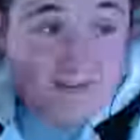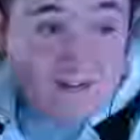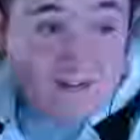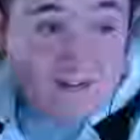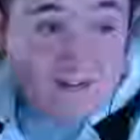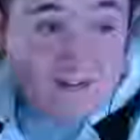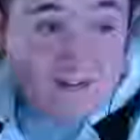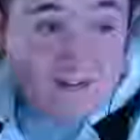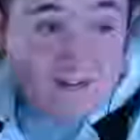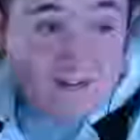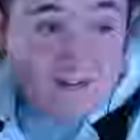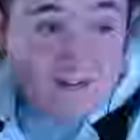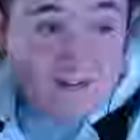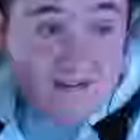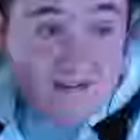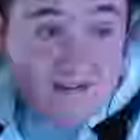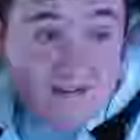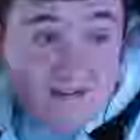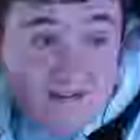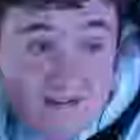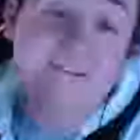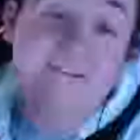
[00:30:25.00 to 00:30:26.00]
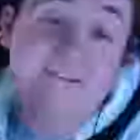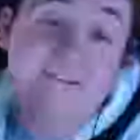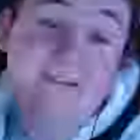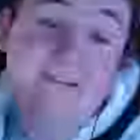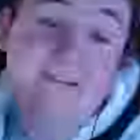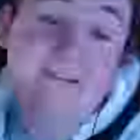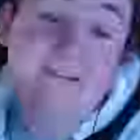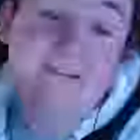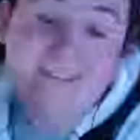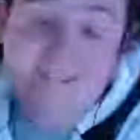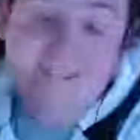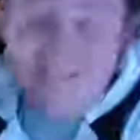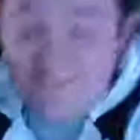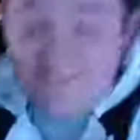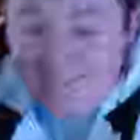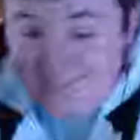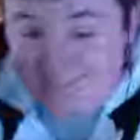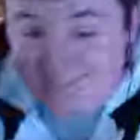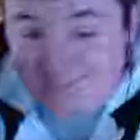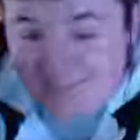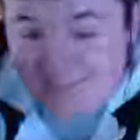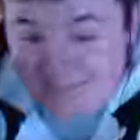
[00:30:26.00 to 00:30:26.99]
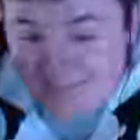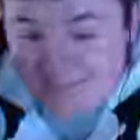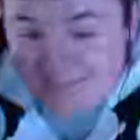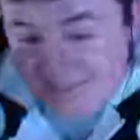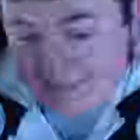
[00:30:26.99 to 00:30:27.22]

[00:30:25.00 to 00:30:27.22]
Oh no.